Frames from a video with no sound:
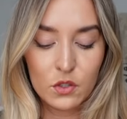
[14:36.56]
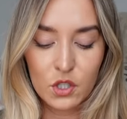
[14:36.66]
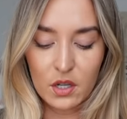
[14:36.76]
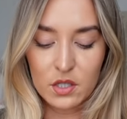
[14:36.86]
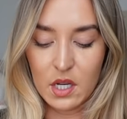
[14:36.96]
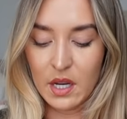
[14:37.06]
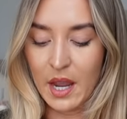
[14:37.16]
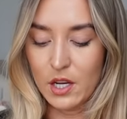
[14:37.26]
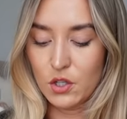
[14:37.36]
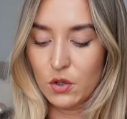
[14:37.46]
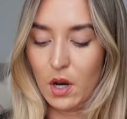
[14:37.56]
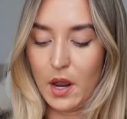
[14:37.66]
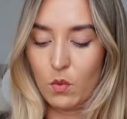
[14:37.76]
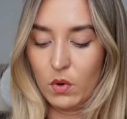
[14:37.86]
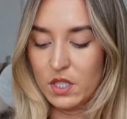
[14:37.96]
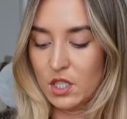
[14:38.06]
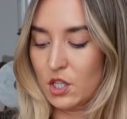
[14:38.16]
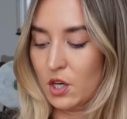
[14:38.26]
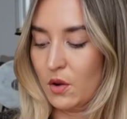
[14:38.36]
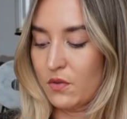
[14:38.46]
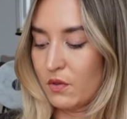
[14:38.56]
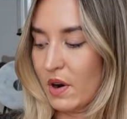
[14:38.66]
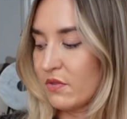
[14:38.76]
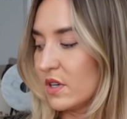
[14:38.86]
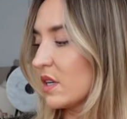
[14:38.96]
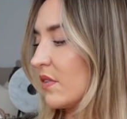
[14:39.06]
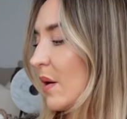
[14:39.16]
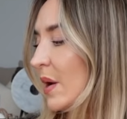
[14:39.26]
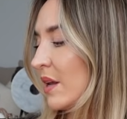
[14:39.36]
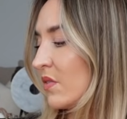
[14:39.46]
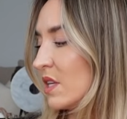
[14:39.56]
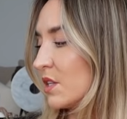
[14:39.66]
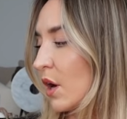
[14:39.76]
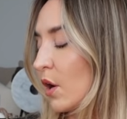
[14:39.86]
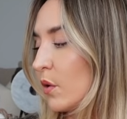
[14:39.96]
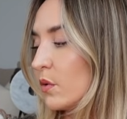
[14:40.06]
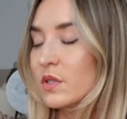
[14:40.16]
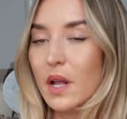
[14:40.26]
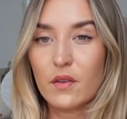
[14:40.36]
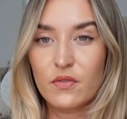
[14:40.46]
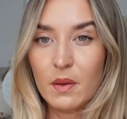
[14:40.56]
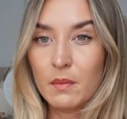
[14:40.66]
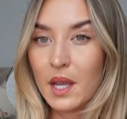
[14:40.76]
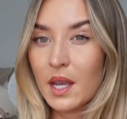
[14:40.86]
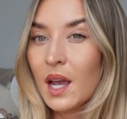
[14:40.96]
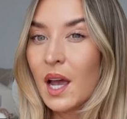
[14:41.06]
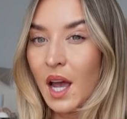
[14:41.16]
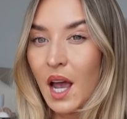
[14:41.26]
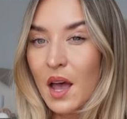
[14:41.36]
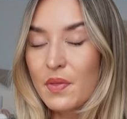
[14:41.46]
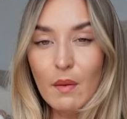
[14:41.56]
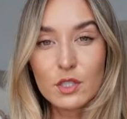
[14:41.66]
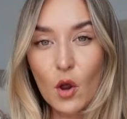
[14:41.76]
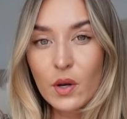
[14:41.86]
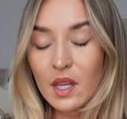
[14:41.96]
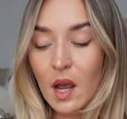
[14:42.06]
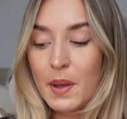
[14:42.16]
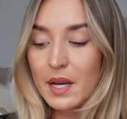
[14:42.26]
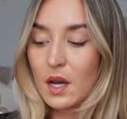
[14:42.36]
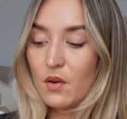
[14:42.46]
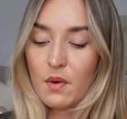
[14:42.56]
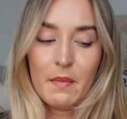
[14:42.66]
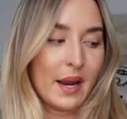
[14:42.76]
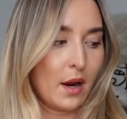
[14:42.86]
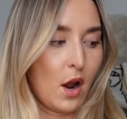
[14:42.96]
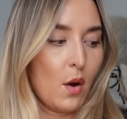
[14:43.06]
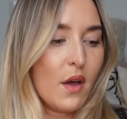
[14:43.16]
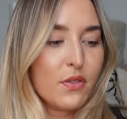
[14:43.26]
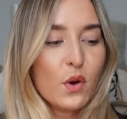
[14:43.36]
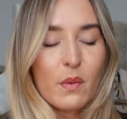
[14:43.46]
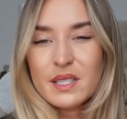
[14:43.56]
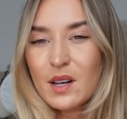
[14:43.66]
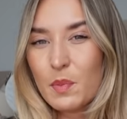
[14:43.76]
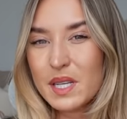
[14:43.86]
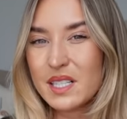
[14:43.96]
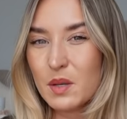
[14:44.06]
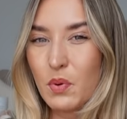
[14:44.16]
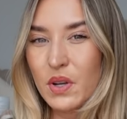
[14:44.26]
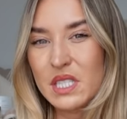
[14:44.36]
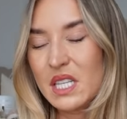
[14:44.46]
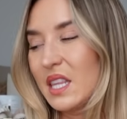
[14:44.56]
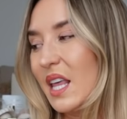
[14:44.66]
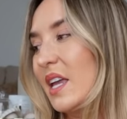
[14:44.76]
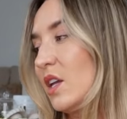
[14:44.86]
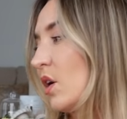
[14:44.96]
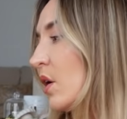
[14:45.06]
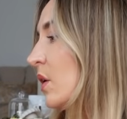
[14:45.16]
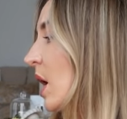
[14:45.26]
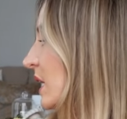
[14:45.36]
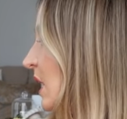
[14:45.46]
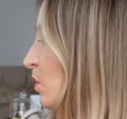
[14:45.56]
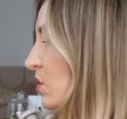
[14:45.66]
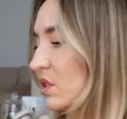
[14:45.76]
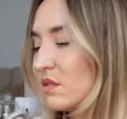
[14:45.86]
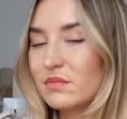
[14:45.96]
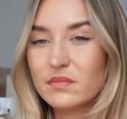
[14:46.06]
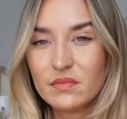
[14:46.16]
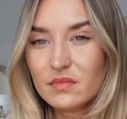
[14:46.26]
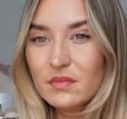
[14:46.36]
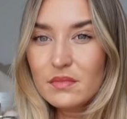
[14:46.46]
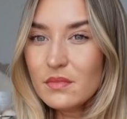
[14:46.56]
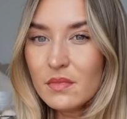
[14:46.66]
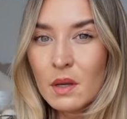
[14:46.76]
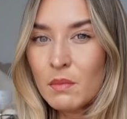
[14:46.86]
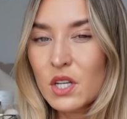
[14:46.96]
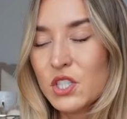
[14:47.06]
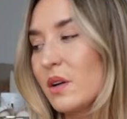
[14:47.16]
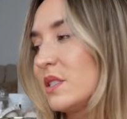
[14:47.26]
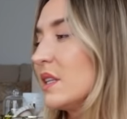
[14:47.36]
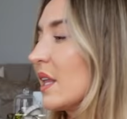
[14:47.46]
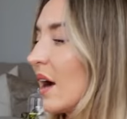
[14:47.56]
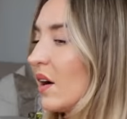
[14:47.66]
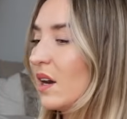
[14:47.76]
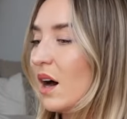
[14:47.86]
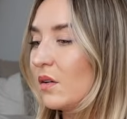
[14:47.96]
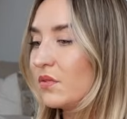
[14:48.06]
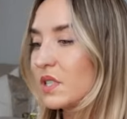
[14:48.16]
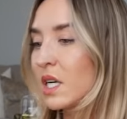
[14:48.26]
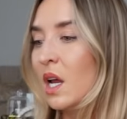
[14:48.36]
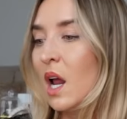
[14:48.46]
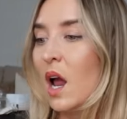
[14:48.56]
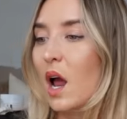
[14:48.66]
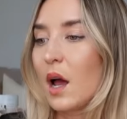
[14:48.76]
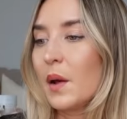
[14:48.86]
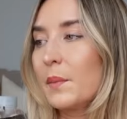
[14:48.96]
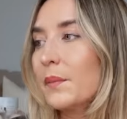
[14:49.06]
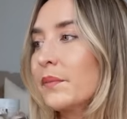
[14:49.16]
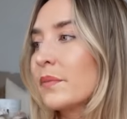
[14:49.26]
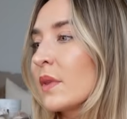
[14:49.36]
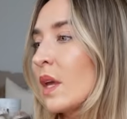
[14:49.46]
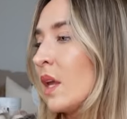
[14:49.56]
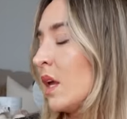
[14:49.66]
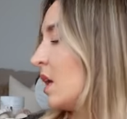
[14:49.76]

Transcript: Just in case you're like wanting to know for reference of how any of these clothes like fit me. That was the only thing I picked up from Mango. I thought it was a little bit disappointing in there, you know, like there wasn't much else in there I loved.